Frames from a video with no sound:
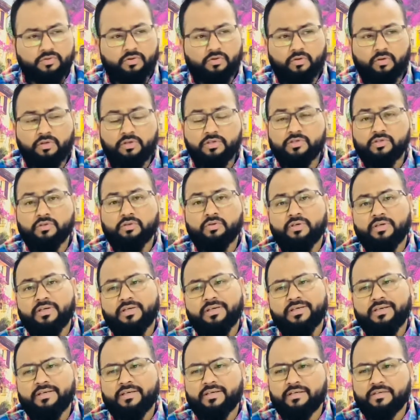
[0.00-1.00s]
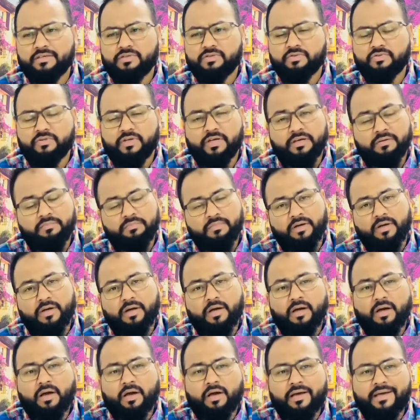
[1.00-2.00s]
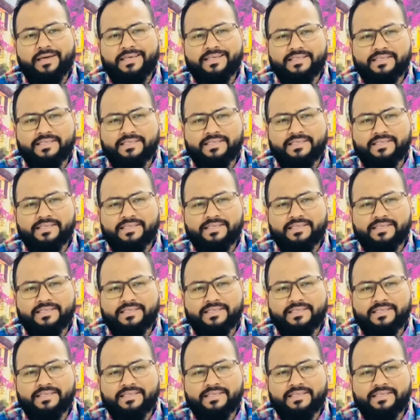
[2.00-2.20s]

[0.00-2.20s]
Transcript: Also, he should have a